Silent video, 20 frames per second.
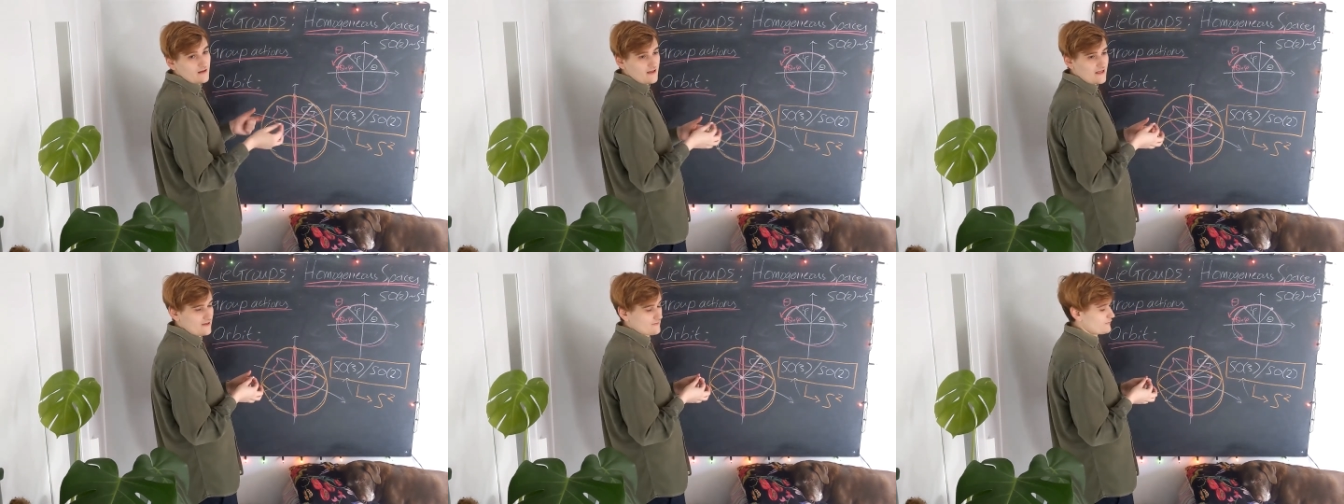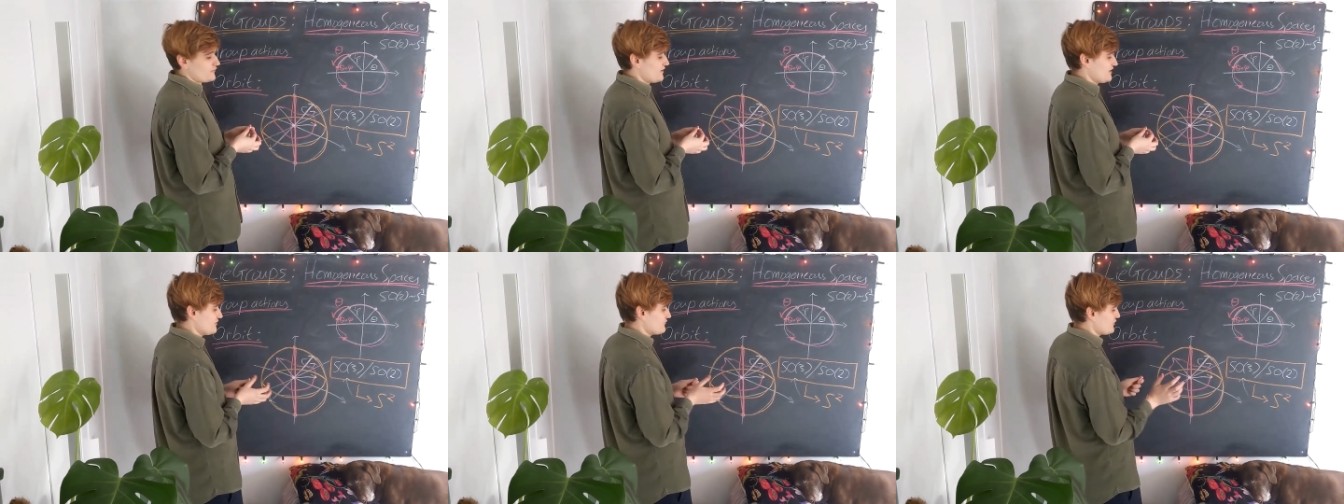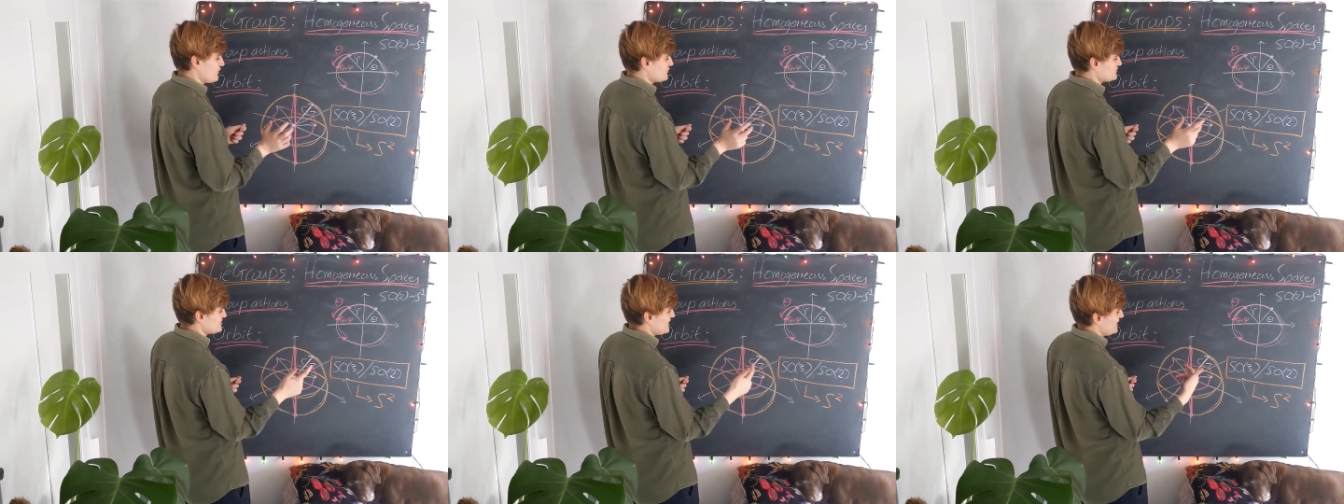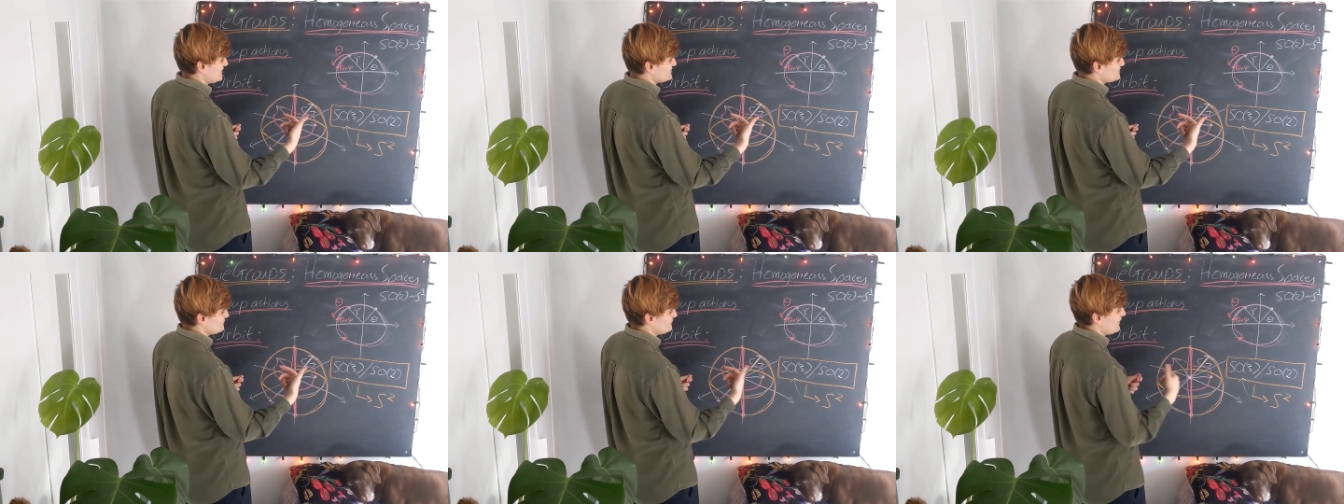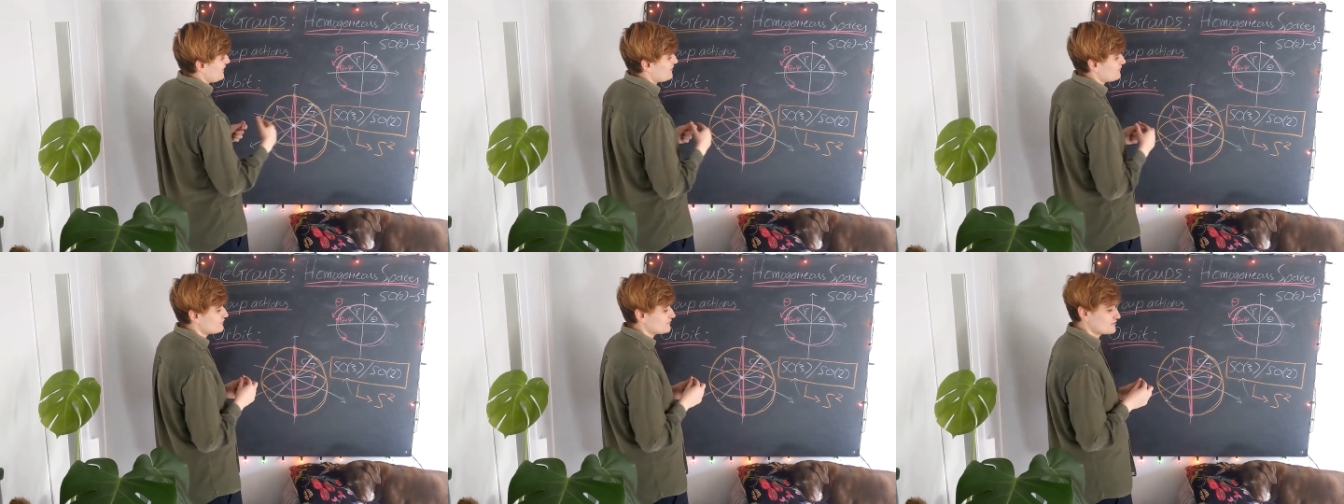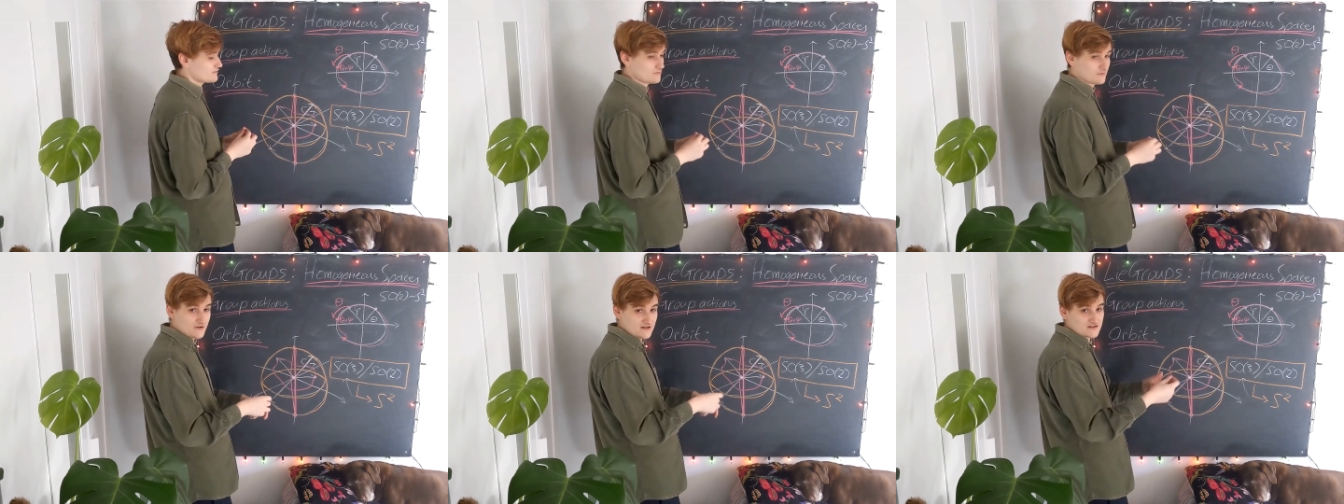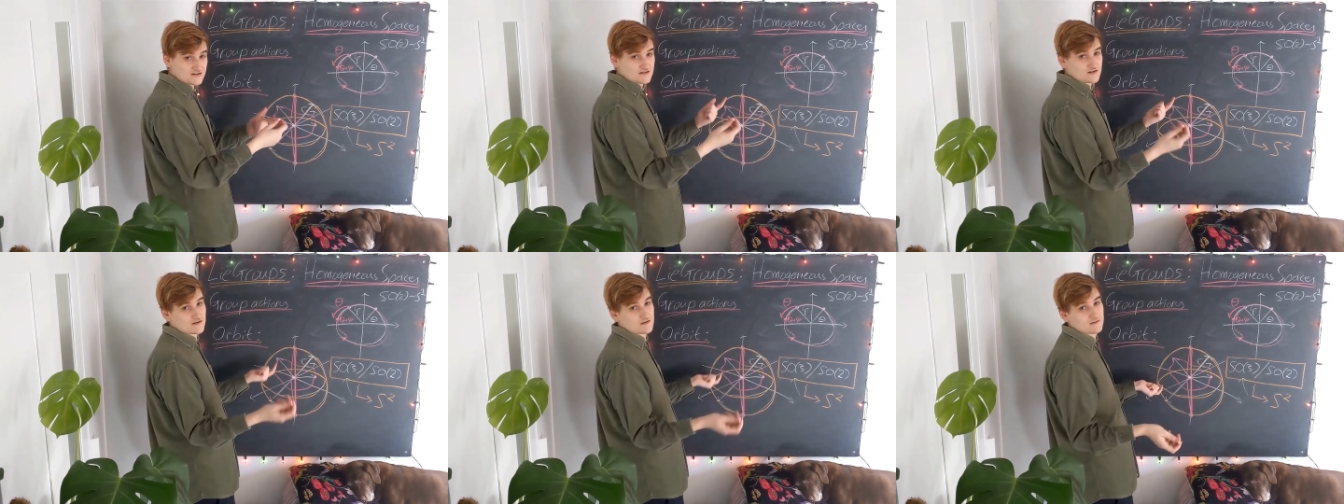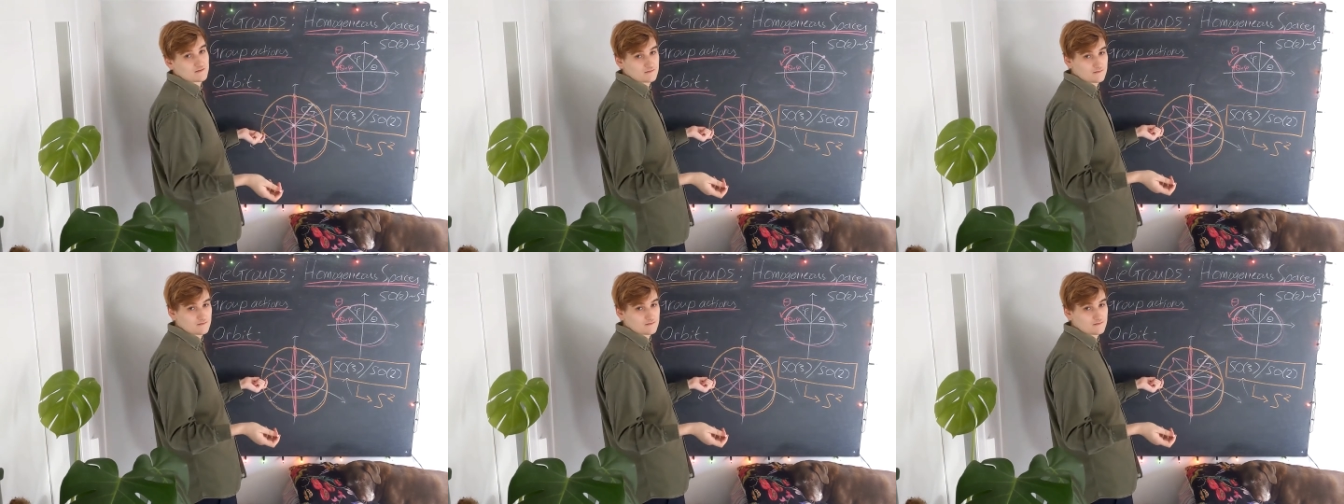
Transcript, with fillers: if we rotate around, which